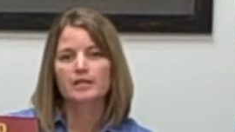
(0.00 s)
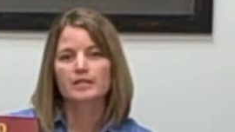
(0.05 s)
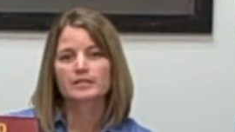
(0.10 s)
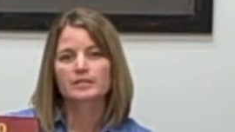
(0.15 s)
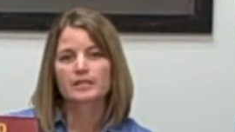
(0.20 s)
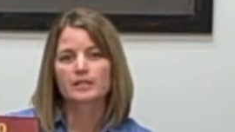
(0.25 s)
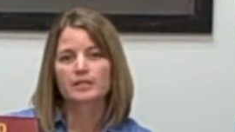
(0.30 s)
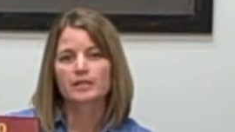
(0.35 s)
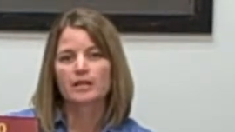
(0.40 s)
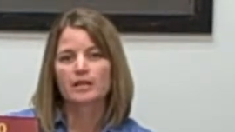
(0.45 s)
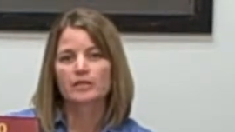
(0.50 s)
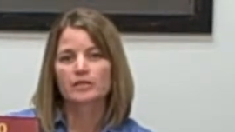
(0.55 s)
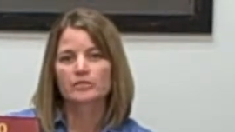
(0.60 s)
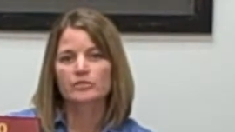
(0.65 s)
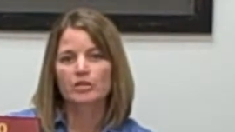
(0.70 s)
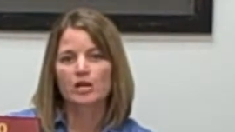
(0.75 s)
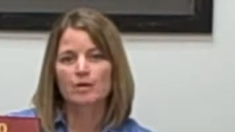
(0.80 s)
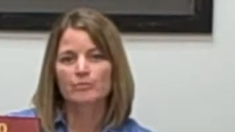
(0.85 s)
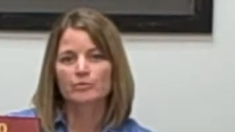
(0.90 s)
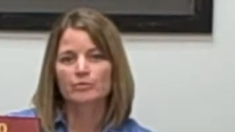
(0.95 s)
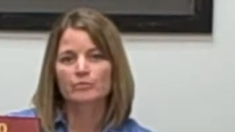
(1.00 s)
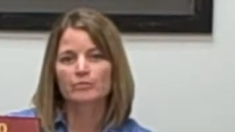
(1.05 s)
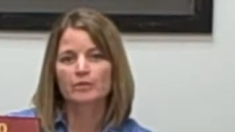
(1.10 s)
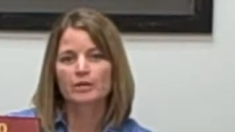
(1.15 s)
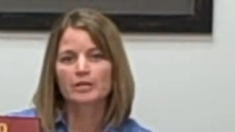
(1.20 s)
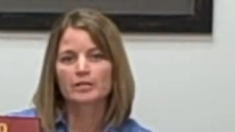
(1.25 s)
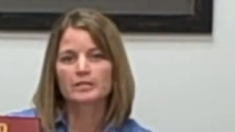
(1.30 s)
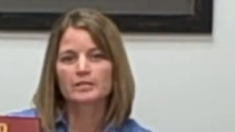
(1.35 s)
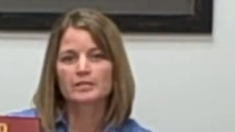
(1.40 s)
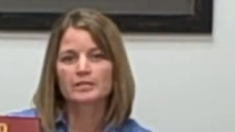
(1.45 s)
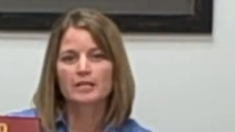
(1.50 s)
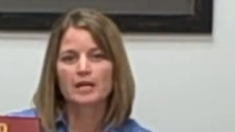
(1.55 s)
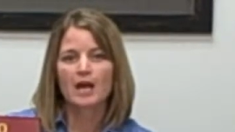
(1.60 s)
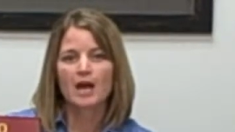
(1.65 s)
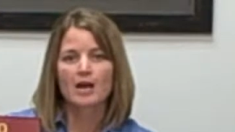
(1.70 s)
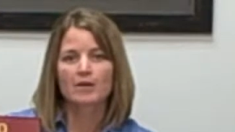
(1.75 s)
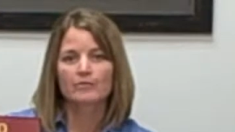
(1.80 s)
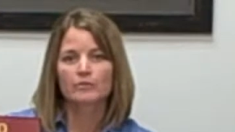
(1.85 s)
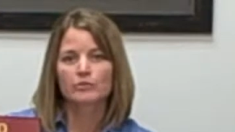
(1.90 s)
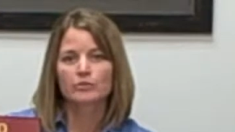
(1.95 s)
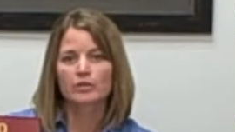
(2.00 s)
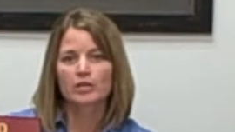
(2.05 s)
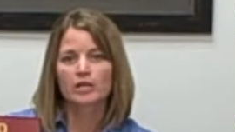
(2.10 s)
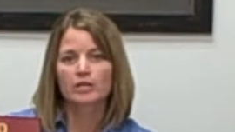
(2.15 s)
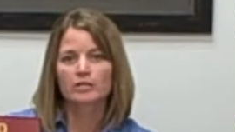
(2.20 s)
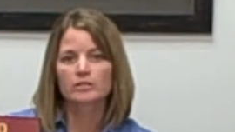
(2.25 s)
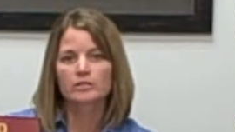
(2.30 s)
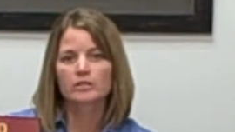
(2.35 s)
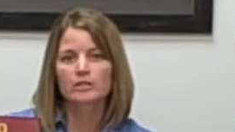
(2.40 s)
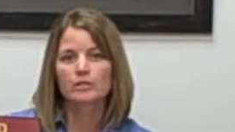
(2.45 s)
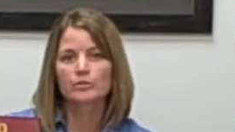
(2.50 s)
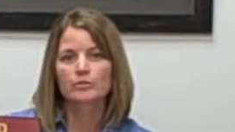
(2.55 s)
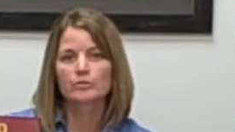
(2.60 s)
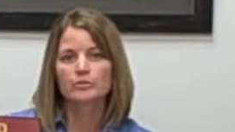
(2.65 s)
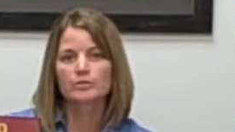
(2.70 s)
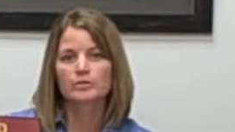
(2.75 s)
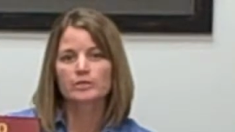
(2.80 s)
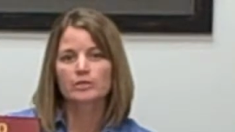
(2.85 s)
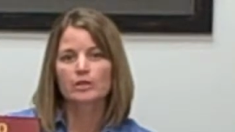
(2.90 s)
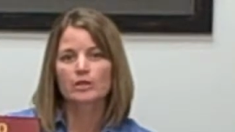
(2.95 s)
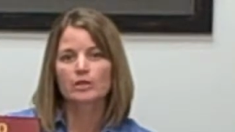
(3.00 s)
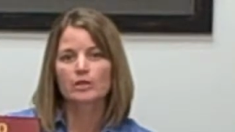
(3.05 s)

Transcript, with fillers: data on adoption rates, average caseloads,